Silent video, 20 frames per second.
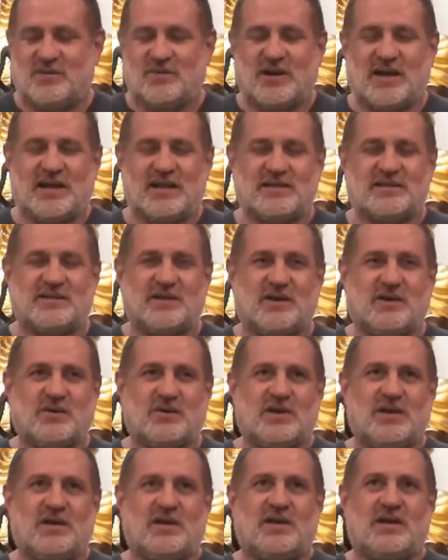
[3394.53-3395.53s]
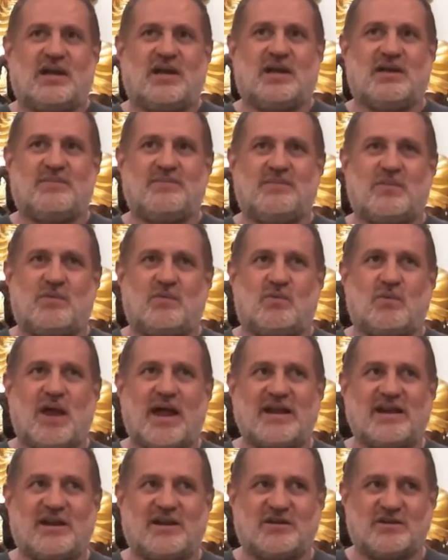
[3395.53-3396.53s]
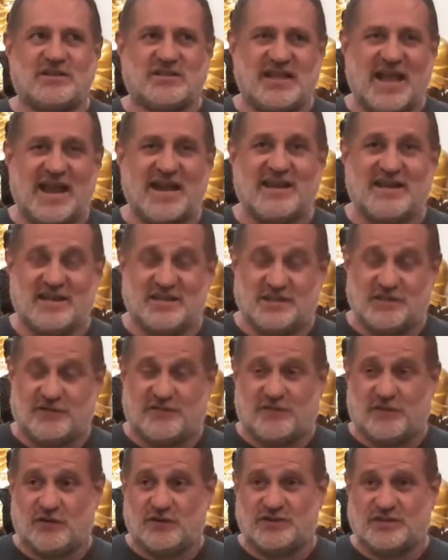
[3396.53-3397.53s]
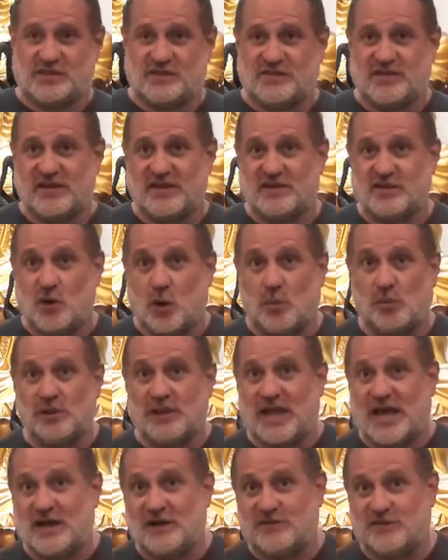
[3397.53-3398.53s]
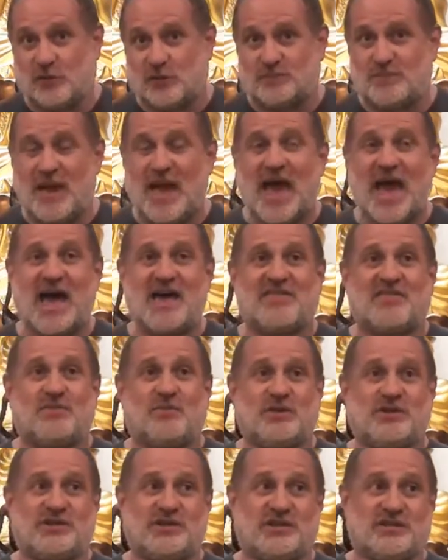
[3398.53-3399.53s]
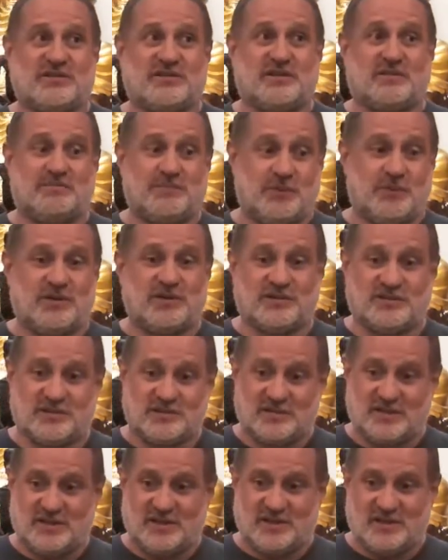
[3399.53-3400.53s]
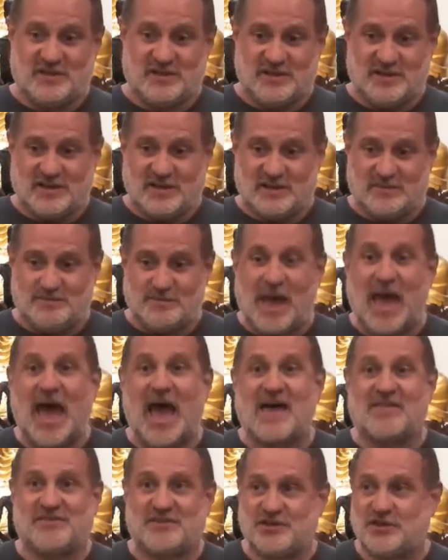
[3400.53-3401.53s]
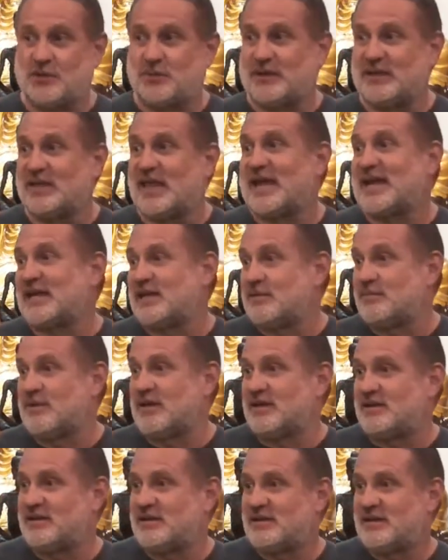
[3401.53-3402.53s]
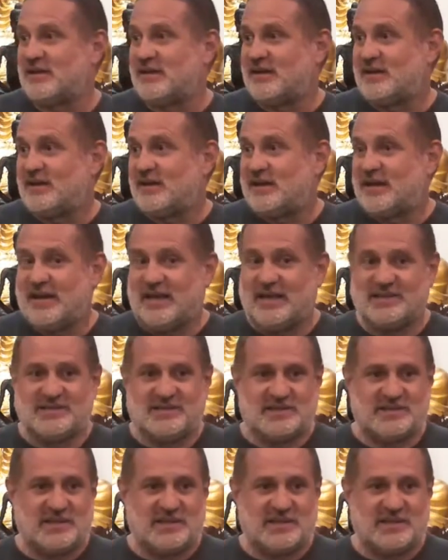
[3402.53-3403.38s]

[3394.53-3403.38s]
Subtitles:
right? So right understanding is the first of the Noble Eightfold Path, which is the Buddha's path to enlightenment. It